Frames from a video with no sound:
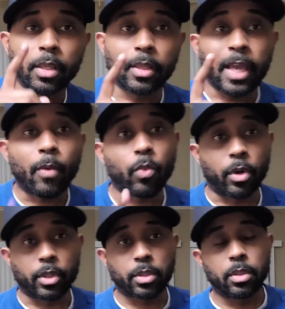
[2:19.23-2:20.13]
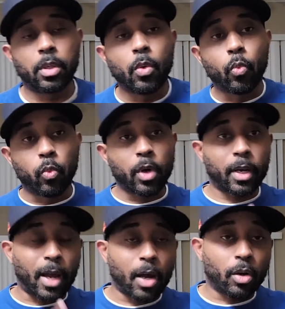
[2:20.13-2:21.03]
That works. What
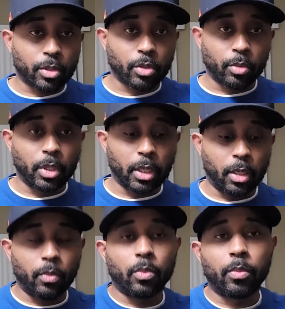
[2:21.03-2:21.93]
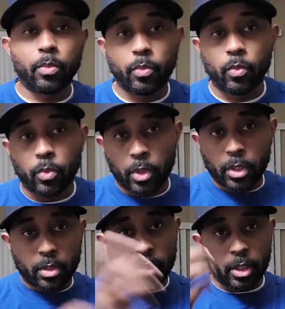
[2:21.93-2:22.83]
I also did
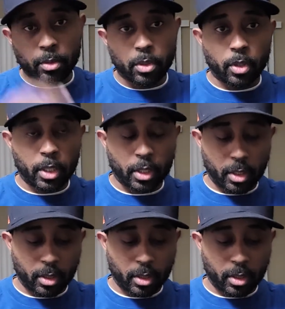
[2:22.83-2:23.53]
was, let's go ahead and